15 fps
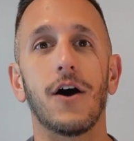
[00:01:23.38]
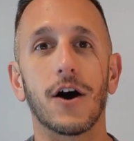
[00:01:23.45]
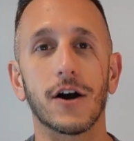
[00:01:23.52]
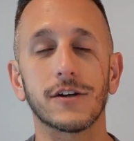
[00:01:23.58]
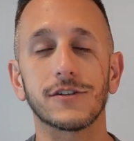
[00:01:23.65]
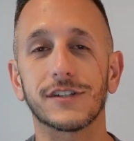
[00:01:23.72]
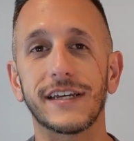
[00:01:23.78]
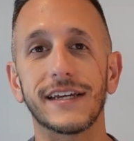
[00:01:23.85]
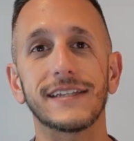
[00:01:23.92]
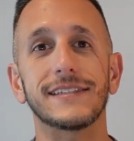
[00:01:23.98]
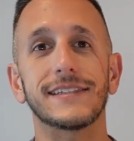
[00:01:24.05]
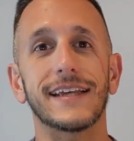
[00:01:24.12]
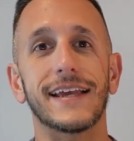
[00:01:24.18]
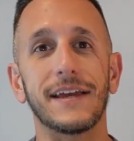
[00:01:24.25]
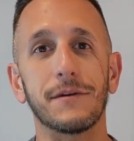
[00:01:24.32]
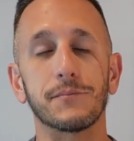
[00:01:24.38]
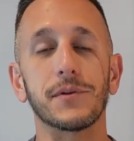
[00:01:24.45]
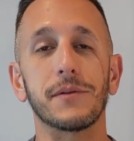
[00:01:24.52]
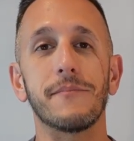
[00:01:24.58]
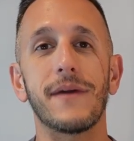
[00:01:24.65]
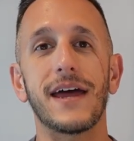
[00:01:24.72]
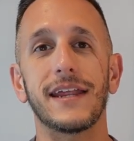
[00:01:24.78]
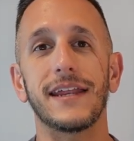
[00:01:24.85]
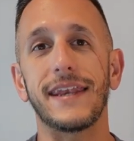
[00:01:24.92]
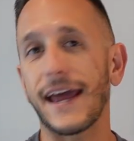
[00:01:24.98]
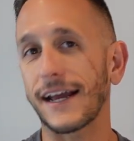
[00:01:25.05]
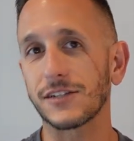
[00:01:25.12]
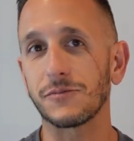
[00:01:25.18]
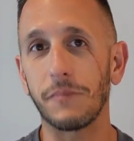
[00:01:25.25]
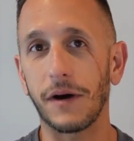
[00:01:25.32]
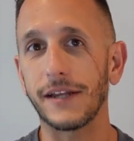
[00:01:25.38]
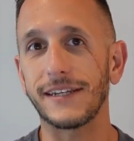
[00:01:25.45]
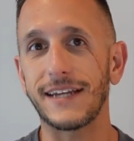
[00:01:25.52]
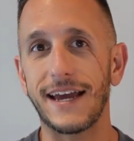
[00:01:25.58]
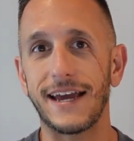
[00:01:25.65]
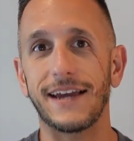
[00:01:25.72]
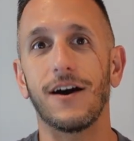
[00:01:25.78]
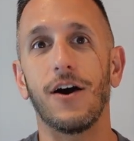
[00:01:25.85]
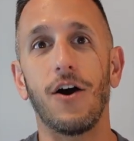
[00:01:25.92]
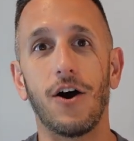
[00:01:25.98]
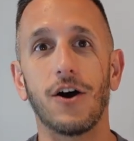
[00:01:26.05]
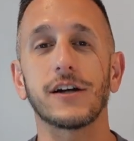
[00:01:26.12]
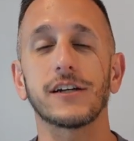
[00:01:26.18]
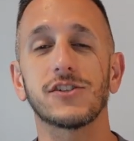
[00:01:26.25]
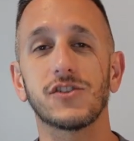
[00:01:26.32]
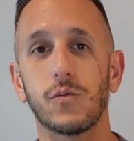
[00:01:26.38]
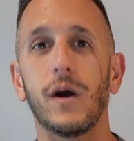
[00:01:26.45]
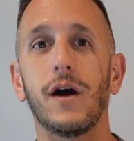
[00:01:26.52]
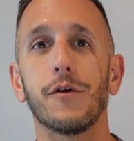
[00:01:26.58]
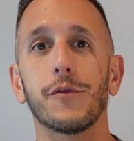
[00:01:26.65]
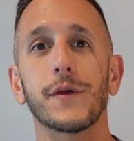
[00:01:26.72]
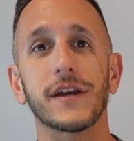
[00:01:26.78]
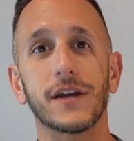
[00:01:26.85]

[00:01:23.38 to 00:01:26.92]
ours gets implemented next Monday, August 12th.